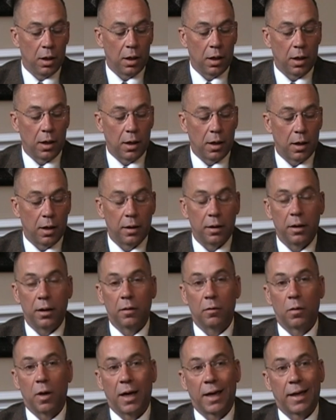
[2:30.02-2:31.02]

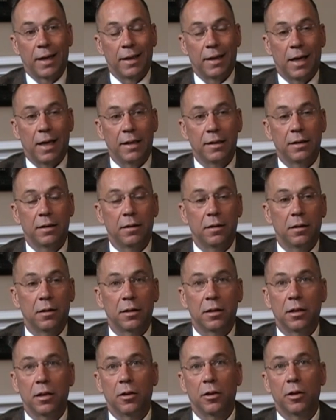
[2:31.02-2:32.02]
and recognizing the
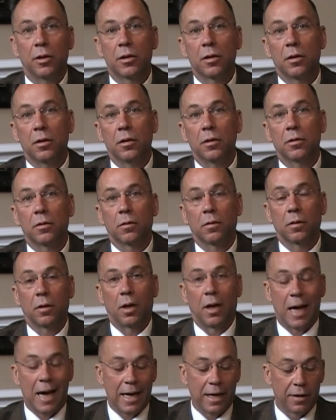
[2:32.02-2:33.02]
seriousness or the
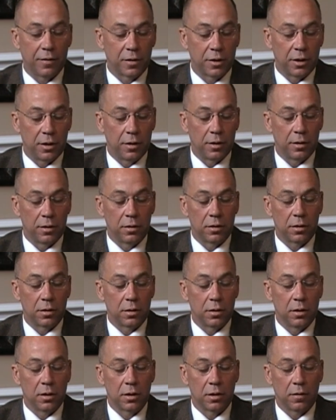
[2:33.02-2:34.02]
lack of
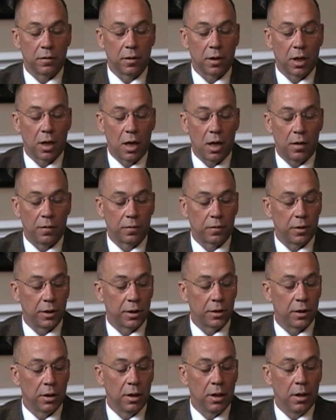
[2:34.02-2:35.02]
seriousness of the
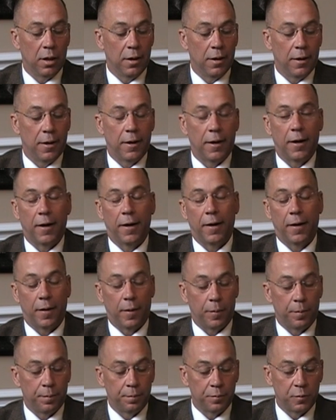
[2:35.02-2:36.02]
conflict.
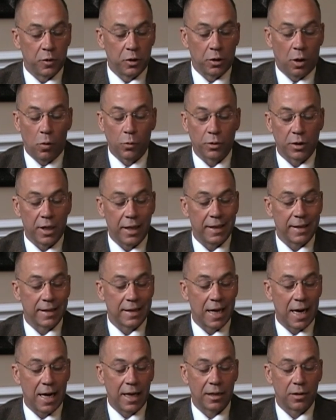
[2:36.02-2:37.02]
Don't take
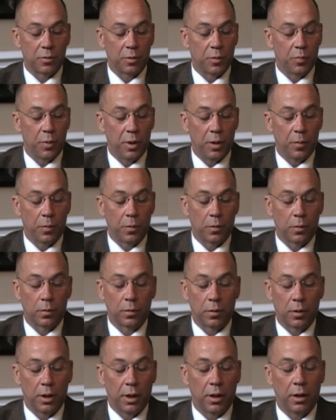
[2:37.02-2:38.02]
sides with
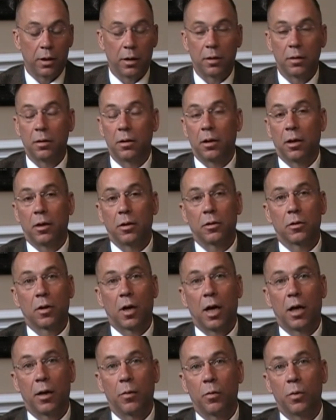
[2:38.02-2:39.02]
people, and
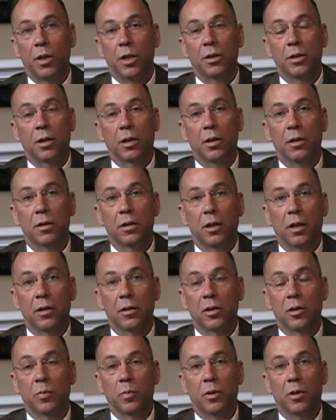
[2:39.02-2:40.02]
try to reach a
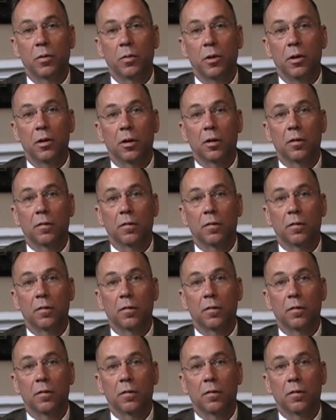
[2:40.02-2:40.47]
consensus between the